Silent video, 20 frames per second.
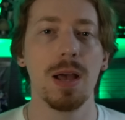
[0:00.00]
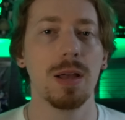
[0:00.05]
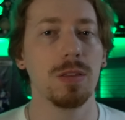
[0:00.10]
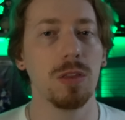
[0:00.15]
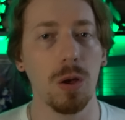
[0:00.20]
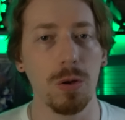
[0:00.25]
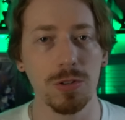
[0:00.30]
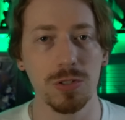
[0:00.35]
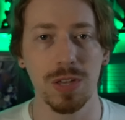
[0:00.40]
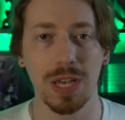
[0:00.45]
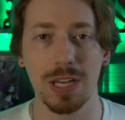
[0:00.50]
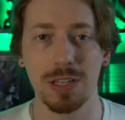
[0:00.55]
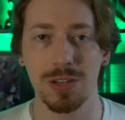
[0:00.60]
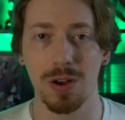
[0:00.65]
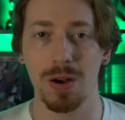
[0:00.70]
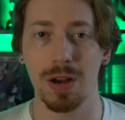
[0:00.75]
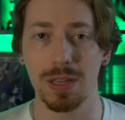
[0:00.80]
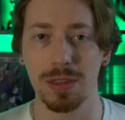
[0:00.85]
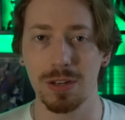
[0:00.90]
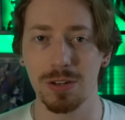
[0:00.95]
Those links
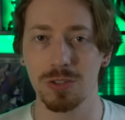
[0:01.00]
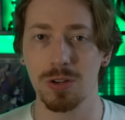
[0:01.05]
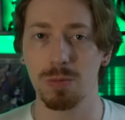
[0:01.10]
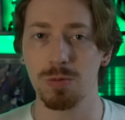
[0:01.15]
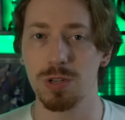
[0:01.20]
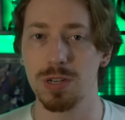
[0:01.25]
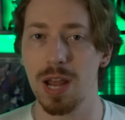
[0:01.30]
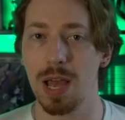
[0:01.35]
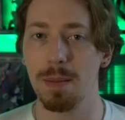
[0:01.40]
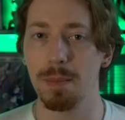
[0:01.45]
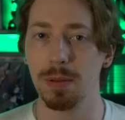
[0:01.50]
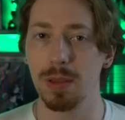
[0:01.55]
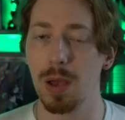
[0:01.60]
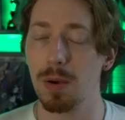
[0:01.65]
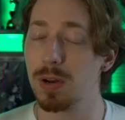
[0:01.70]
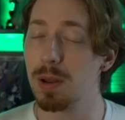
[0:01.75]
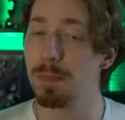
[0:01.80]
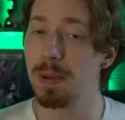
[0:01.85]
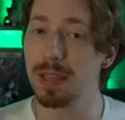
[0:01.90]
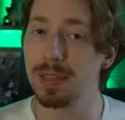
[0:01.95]
are in the description down below.
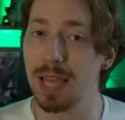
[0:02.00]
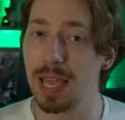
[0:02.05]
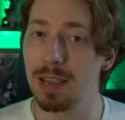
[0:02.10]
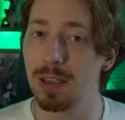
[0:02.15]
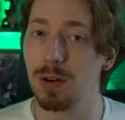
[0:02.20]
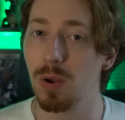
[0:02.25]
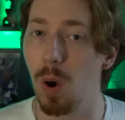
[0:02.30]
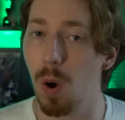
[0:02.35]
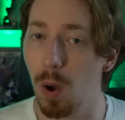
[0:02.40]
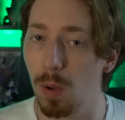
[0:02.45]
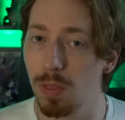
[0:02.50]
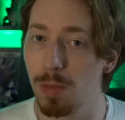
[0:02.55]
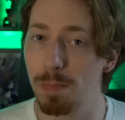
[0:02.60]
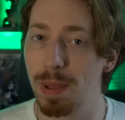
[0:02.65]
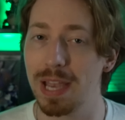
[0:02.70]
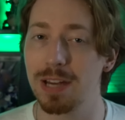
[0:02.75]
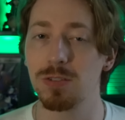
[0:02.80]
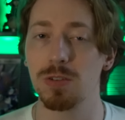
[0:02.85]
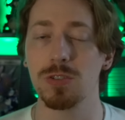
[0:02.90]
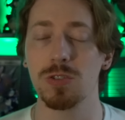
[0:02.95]
And a big thank you to all the
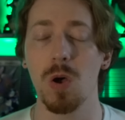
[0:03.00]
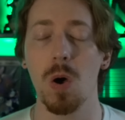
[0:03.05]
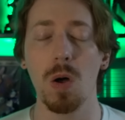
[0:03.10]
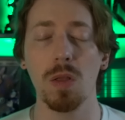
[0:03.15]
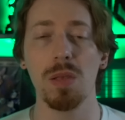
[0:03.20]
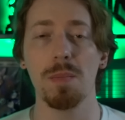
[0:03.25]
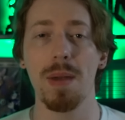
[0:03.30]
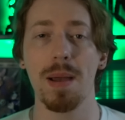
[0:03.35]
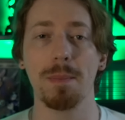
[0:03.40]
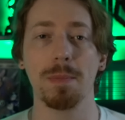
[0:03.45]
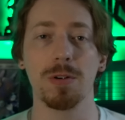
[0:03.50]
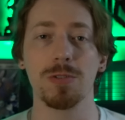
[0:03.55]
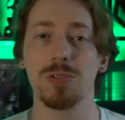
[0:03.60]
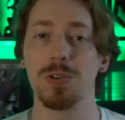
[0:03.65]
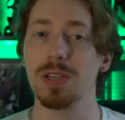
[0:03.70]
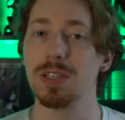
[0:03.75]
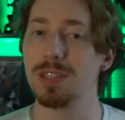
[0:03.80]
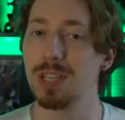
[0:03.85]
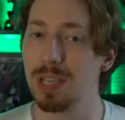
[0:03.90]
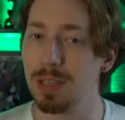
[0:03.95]
patrons, all the members
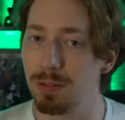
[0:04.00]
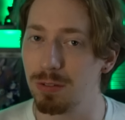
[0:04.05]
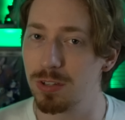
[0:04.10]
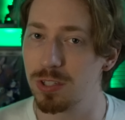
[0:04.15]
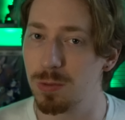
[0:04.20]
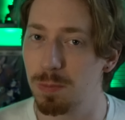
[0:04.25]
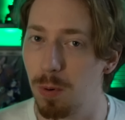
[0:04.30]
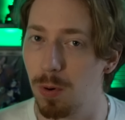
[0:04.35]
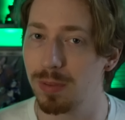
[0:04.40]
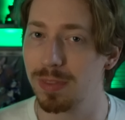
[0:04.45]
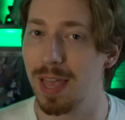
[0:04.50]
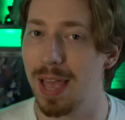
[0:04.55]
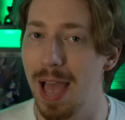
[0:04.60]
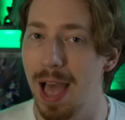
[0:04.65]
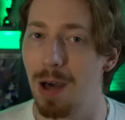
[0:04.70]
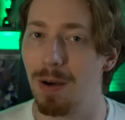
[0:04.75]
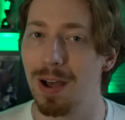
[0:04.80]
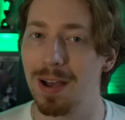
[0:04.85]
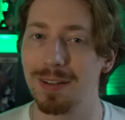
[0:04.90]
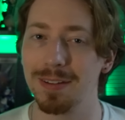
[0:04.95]
who continue to support the
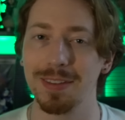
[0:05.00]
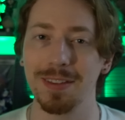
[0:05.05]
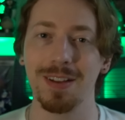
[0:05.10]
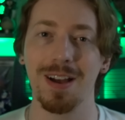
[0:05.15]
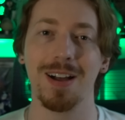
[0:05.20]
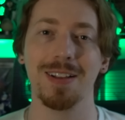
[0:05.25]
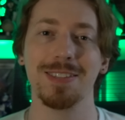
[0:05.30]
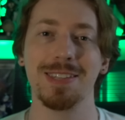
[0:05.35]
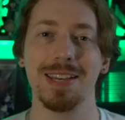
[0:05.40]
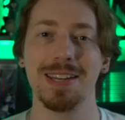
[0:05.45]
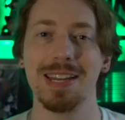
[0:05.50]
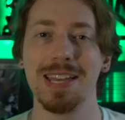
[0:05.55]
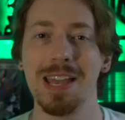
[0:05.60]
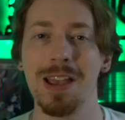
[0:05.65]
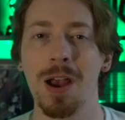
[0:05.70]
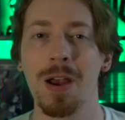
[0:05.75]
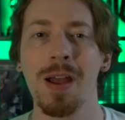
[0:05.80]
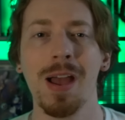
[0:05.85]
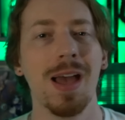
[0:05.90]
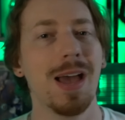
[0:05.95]
hell out of the content
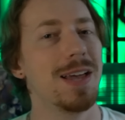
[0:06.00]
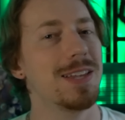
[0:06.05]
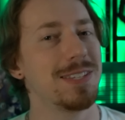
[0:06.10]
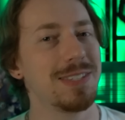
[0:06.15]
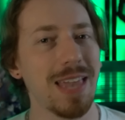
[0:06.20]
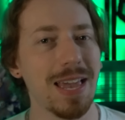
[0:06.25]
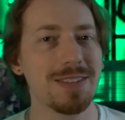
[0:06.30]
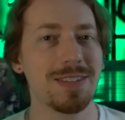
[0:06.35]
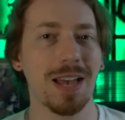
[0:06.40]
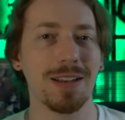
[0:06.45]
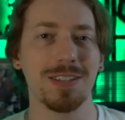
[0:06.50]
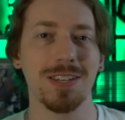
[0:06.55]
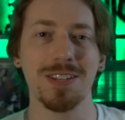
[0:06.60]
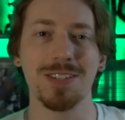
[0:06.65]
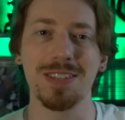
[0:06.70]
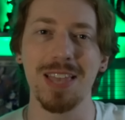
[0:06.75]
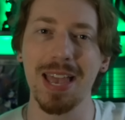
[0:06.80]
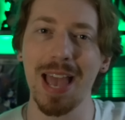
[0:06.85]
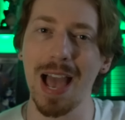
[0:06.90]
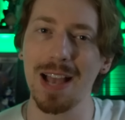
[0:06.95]
here. Stay sexy,
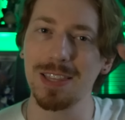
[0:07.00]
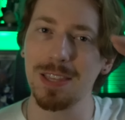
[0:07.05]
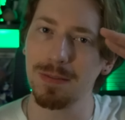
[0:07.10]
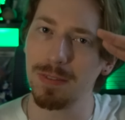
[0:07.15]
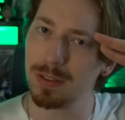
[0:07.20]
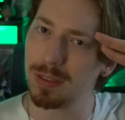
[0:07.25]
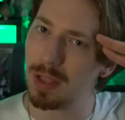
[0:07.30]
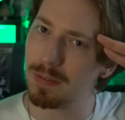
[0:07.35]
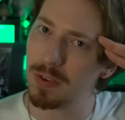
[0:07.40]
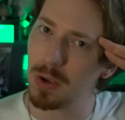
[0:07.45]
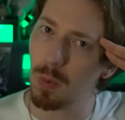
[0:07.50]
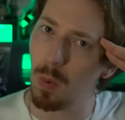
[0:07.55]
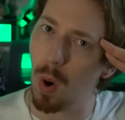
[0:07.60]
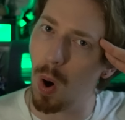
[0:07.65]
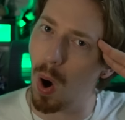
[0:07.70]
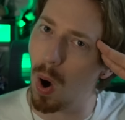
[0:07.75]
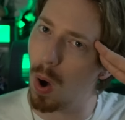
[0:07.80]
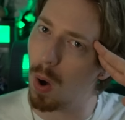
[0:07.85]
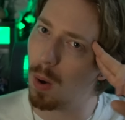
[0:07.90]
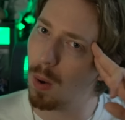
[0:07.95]
stay active. I love you
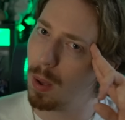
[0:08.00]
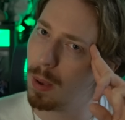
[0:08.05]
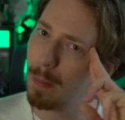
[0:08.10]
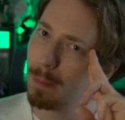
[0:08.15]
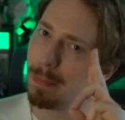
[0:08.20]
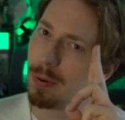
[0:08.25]
all.